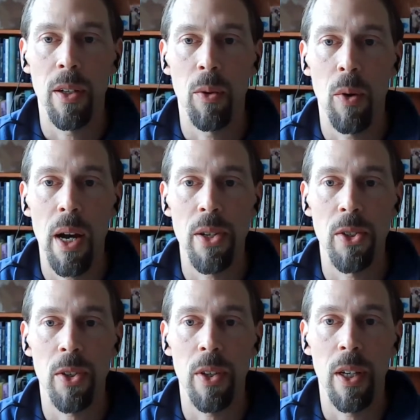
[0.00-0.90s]
a wise
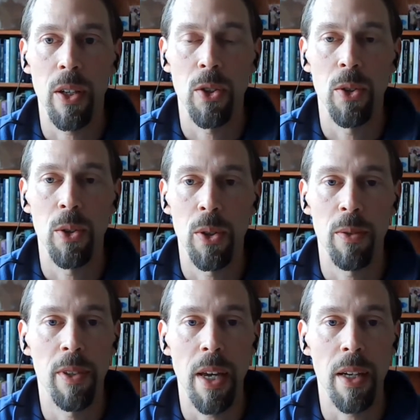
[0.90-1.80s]
thing to sort of
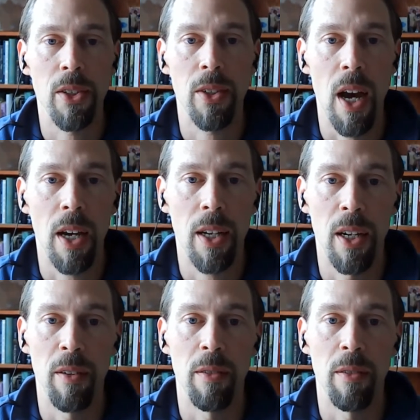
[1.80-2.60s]
take stock of,